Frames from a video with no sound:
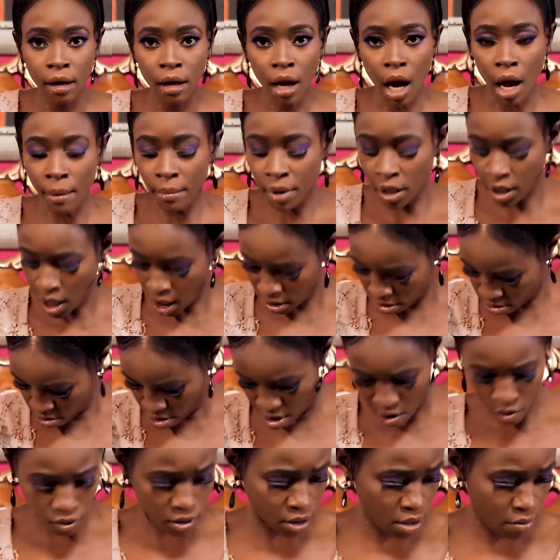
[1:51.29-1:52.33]
I mean, I
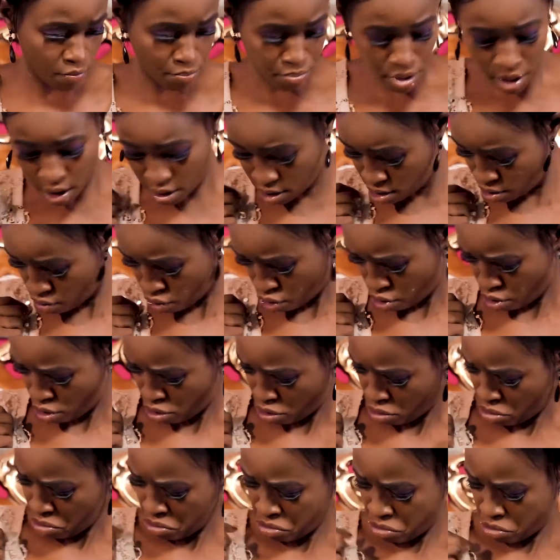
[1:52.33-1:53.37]
thought I was a big deal, you
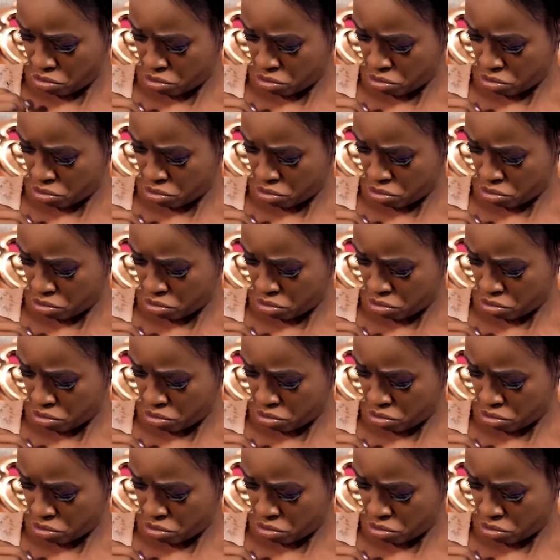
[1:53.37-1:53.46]
know.